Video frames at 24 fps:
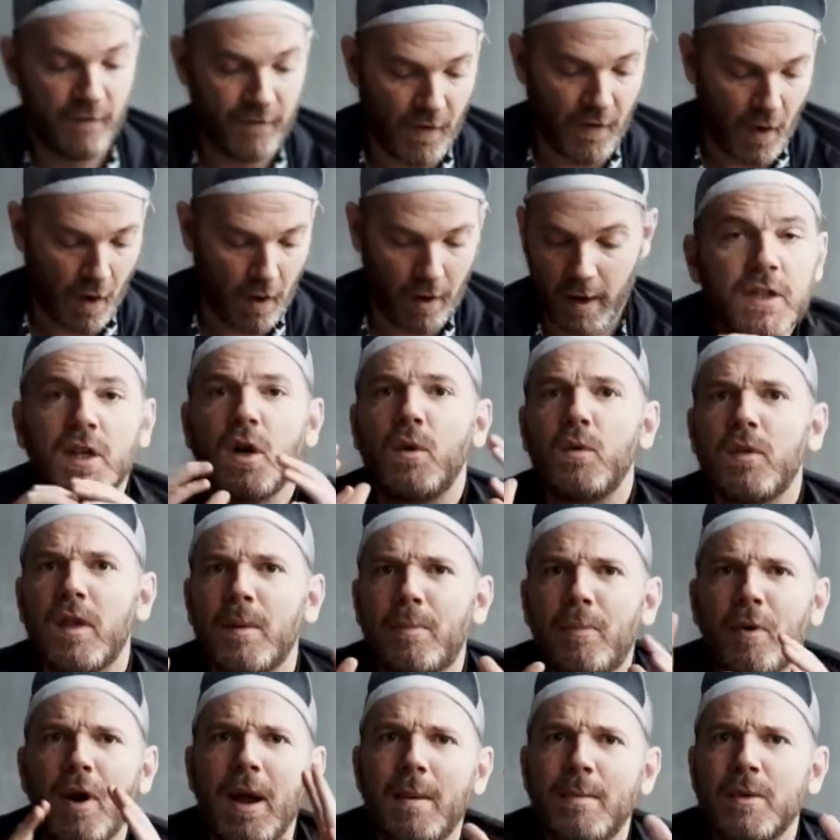far. So
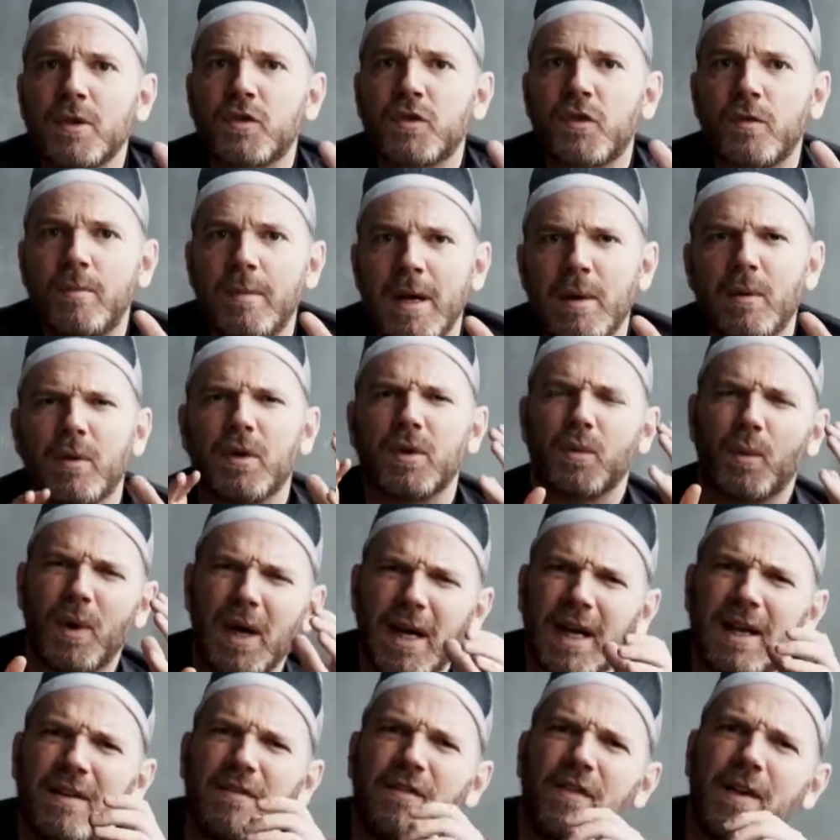the parameters for me were
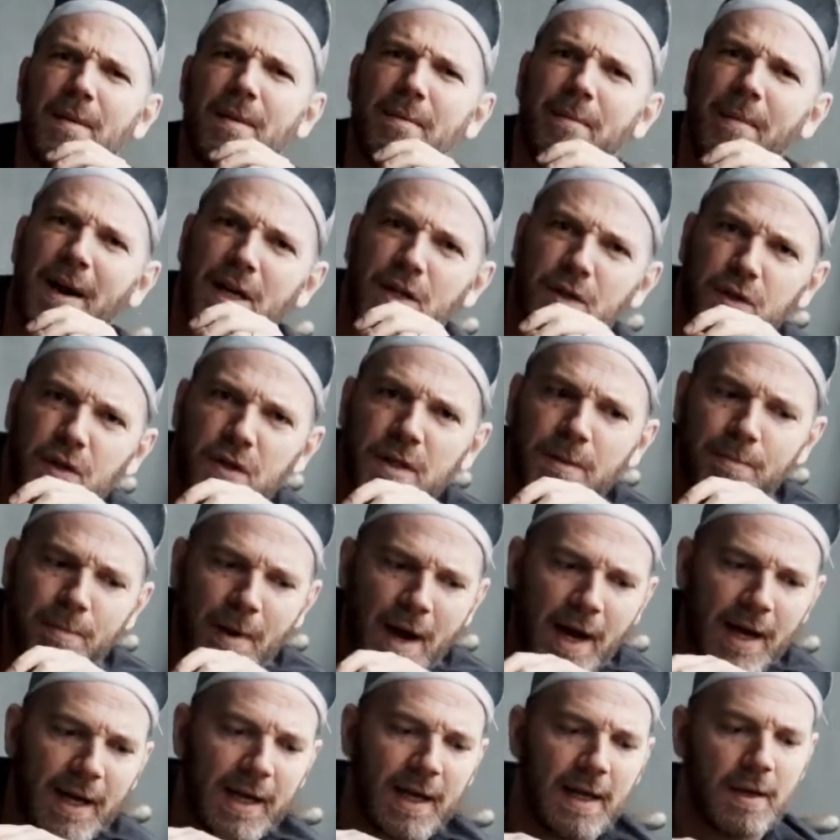what can fit in my jersey
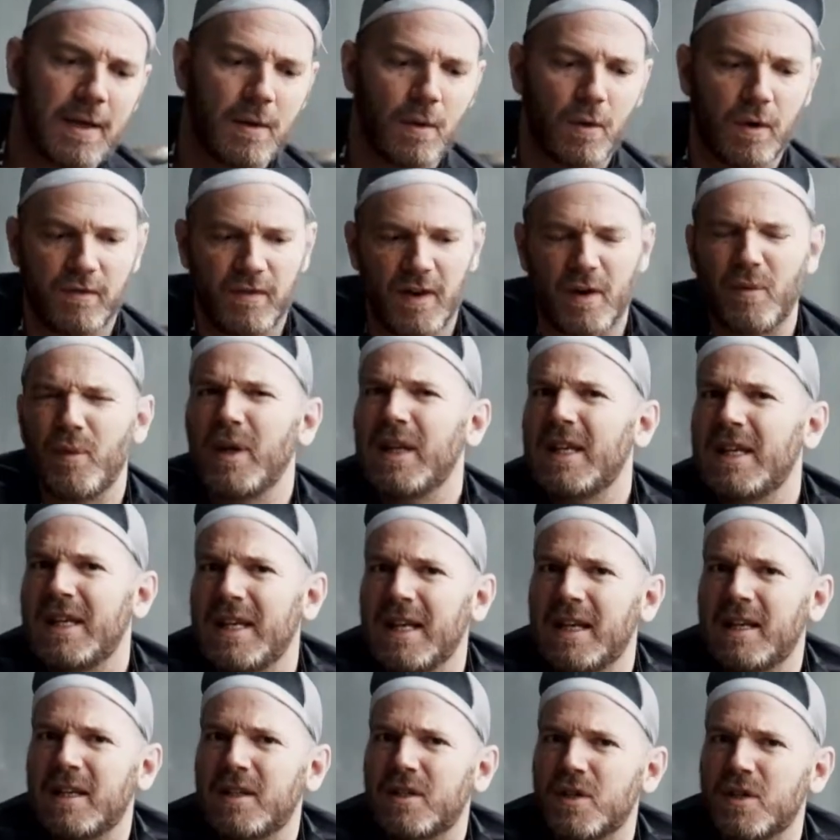pocket, or if I really
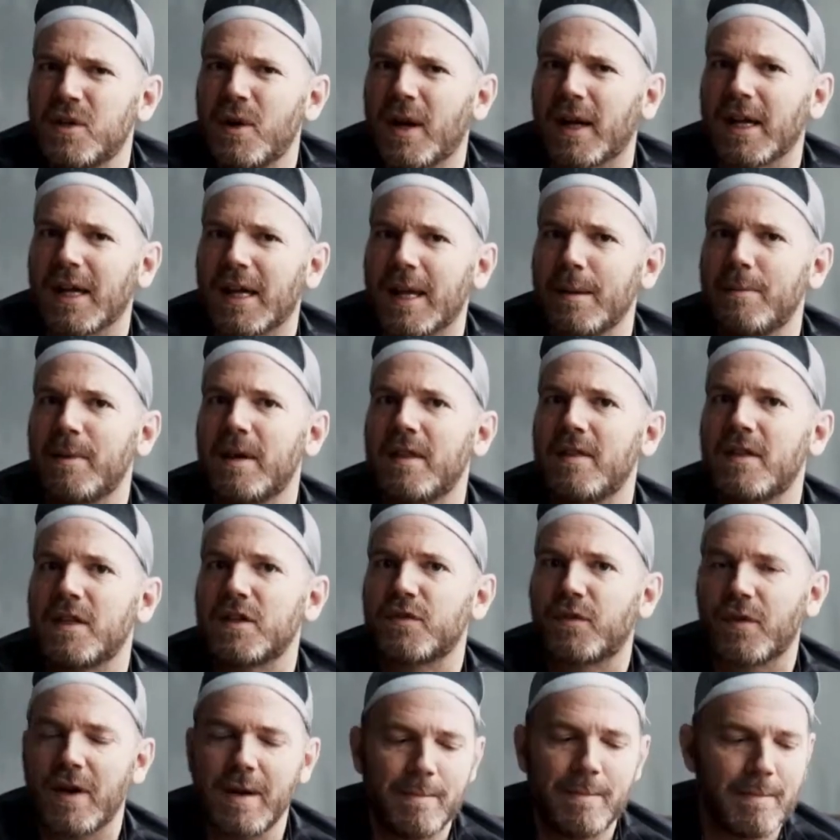needed to, I could keep it in
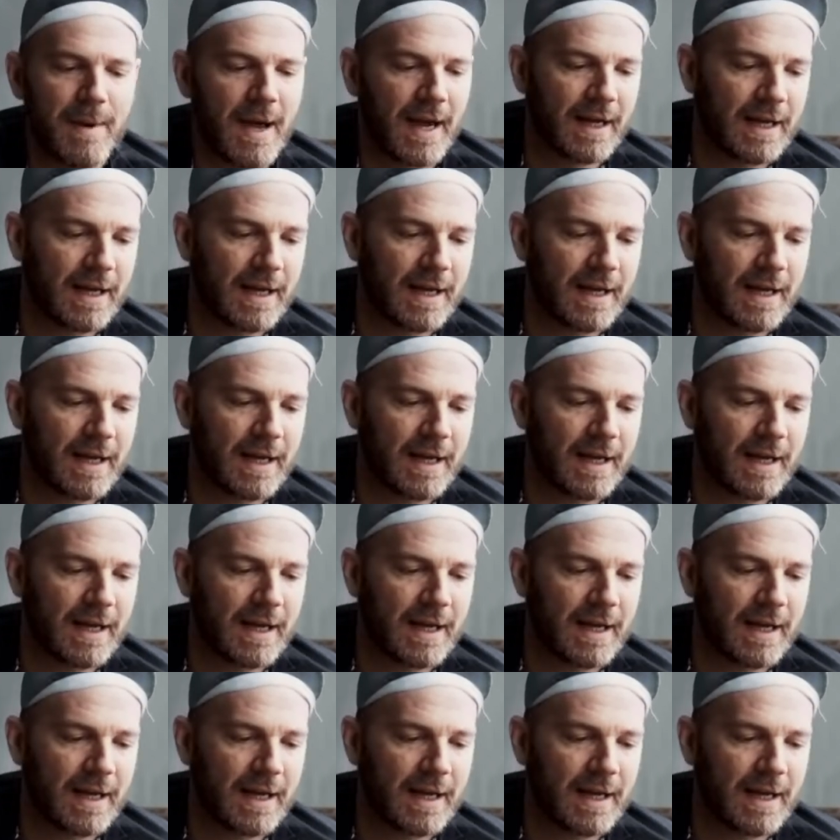this frame bag